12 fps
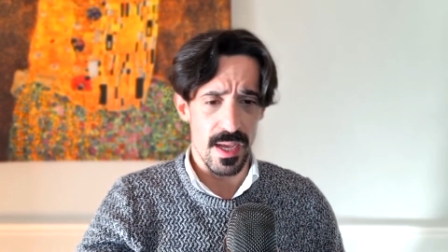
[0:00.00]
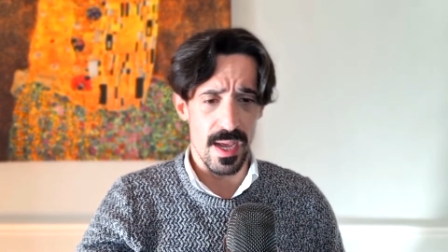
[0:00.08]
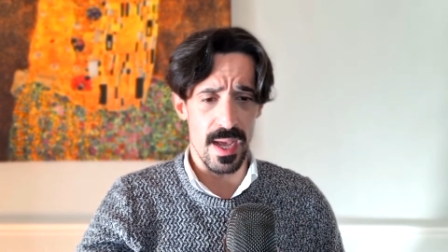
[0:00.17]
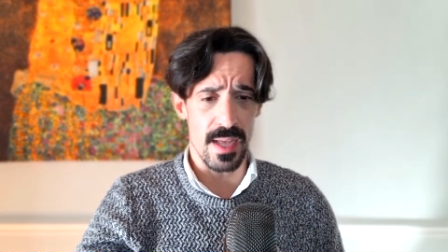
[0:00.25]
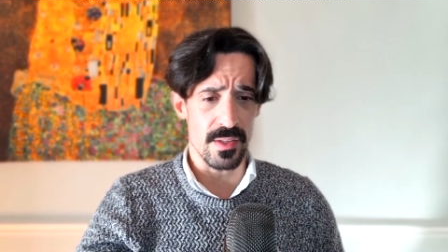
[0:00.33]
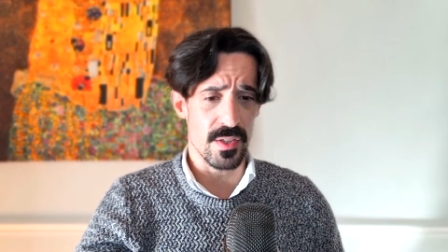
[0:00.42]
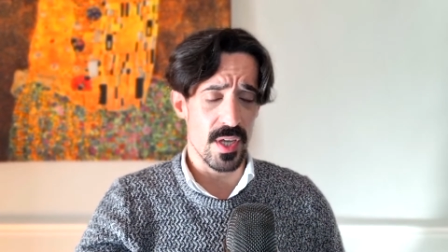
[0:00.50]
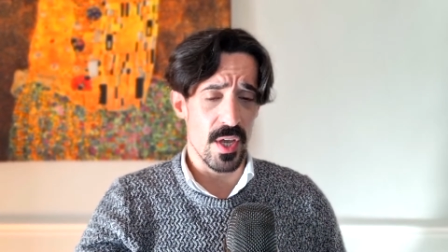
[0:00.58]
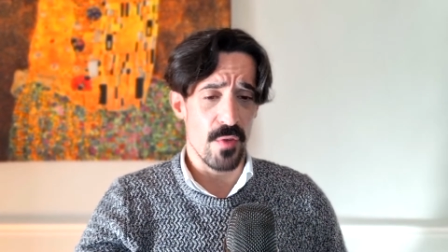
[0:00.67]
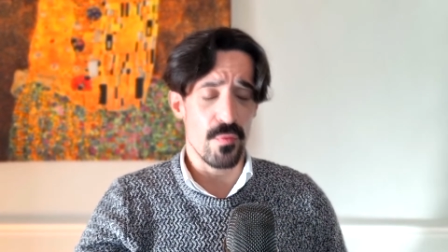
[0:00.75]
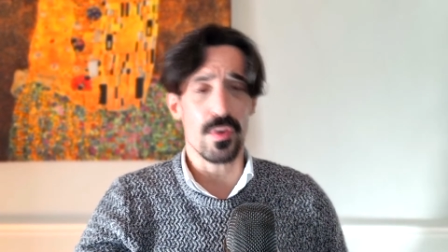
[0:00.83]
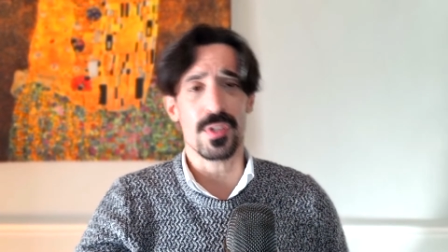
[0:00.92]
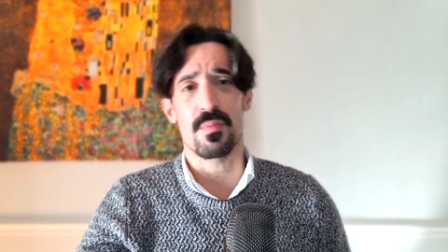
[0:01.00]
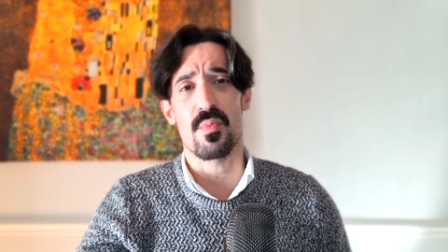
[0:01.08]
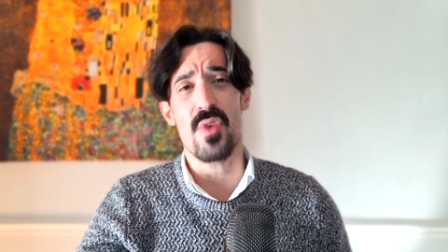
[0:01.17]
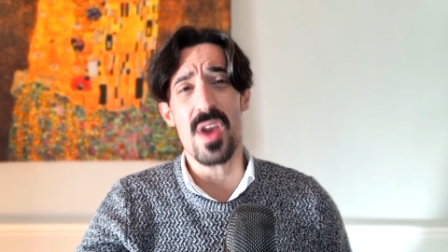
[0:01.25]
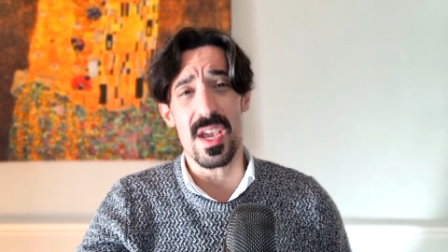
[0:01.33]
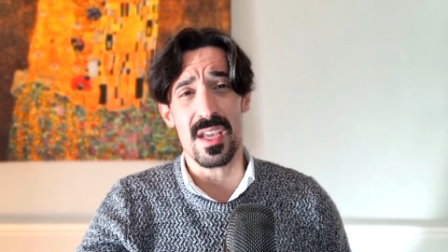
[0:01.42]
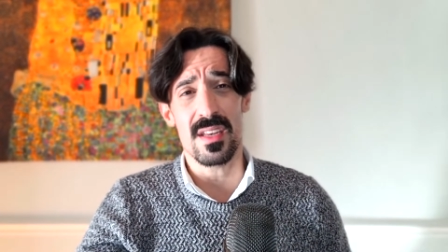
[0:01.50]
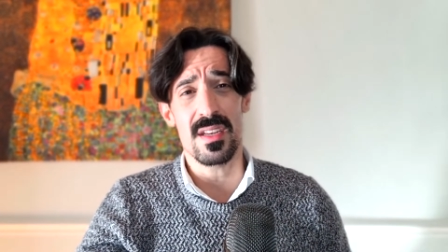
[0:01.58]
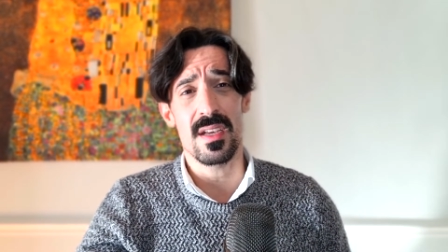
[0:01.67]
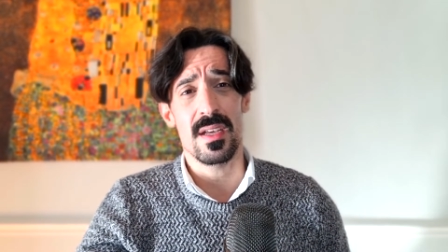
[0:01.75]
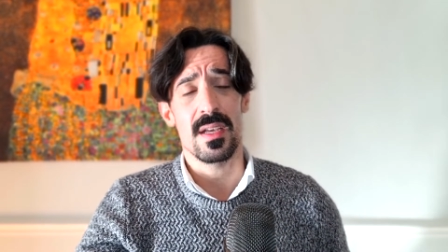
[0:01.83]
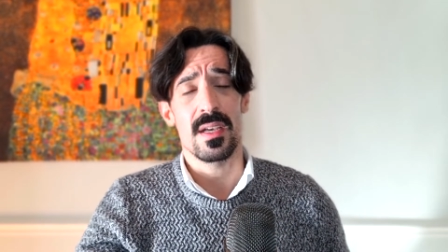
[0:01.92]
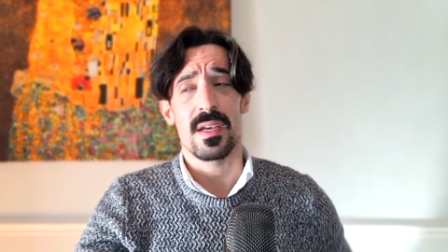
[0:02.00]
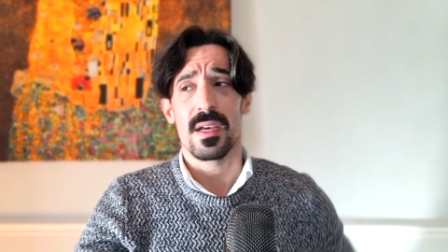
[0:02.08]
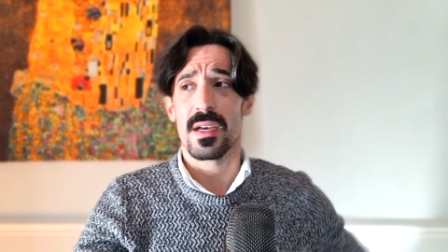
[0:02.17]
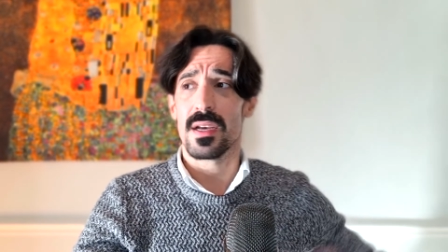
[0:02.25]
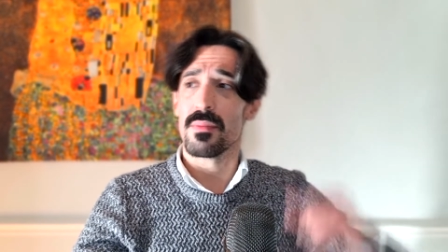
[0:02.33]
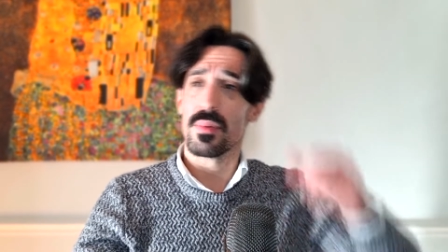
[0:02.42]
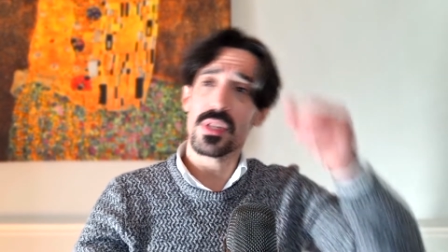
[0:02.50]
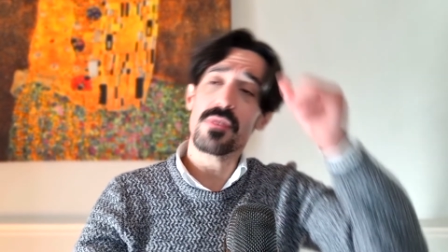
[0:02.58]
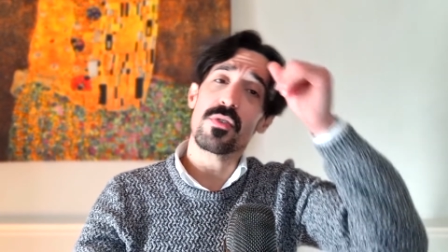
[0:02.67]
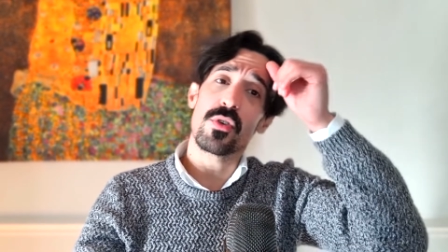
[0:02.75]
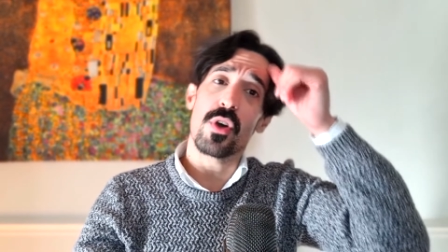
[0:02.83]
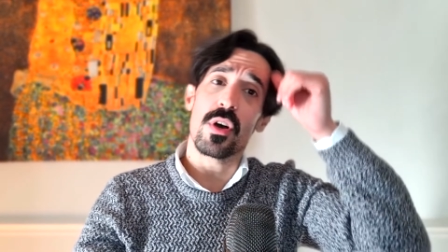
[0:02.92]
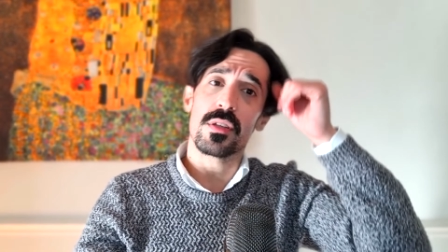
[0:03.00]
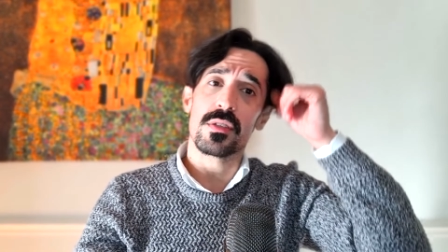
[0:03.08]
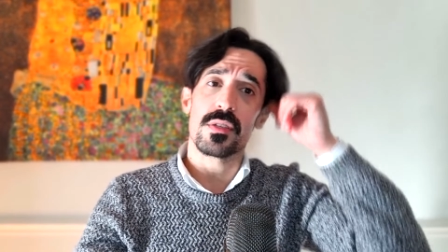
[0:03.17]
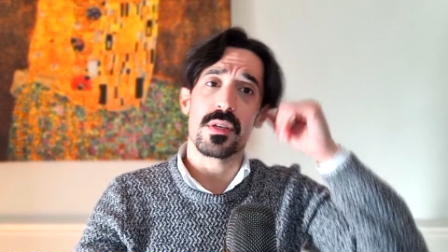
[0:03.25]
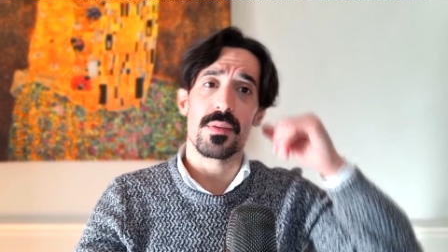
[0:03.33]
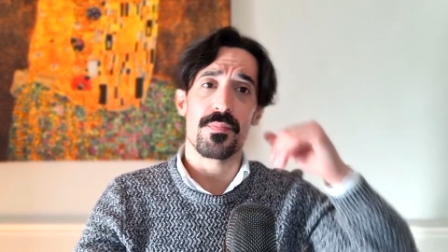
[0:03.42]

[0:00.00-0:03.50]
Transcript: And for the brain, believe it or not,